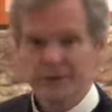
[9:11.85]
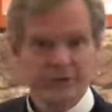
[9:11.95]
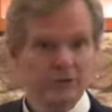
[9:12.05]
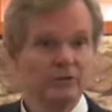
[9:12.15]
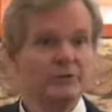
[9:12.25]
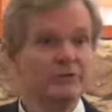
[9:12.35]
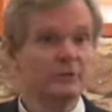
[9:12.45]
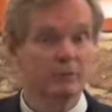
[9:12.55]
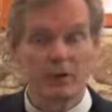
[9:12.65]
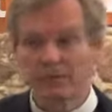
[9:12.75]
the goodness
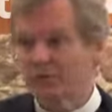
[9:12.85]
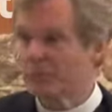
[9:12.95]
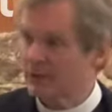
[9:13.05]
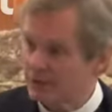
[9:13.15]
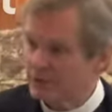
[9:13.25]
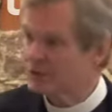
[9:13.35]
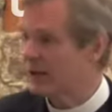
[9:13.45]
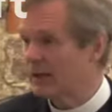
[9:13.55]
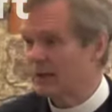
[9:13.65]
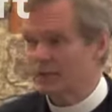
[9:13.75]
of love of parent and
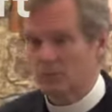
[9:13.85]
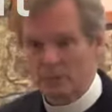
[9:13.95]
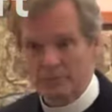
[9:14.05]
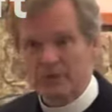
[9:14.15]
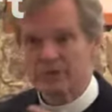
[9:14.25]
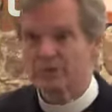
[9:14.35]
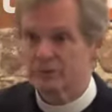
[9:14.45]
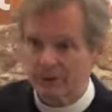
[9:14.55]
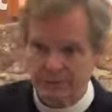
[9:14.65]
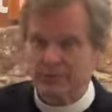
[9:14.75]
child, and one person to
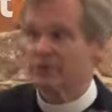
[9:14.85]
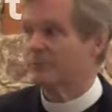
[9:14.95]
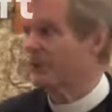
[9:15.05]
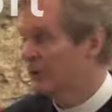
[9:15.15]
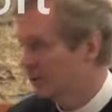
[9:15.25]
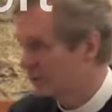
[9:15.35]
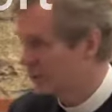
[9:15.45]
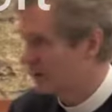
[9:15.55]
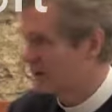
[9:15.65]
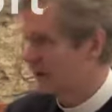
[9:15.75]
another, and communities for
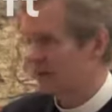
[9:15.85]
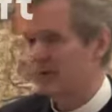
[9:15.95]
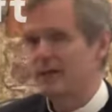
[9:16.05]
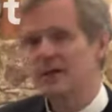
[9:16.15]
one another.